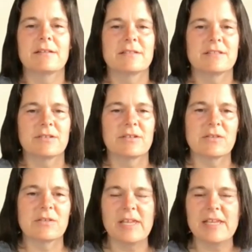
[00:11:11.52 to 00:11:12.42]
during the
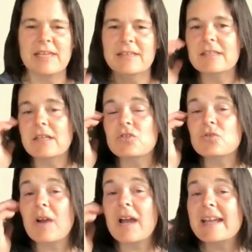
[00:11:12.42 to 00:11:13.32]
weekends.
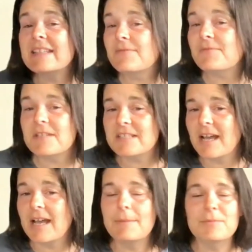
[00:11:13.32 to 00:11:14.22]
Try different
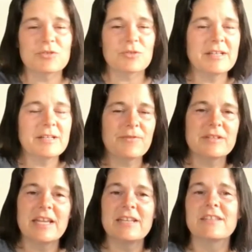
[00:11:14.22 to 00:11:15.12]
times, try different
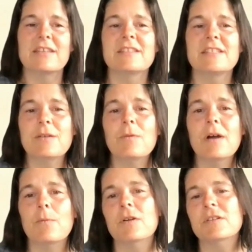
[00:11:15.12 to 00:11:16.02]
days, see
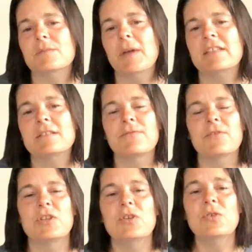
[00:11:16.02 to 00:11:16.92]
what works best for
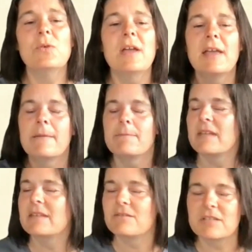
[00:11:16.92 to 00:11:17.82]
you
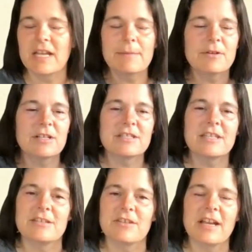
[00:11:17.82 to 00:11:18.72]
in your neighborhoods,
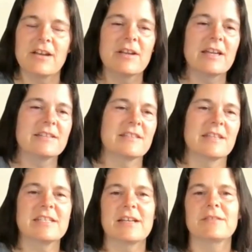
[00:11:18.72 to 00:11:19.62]
in your areas, in the
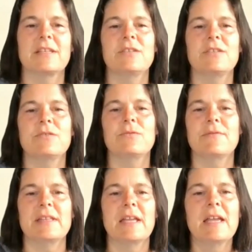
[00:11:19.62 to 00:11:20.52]
town that you live in.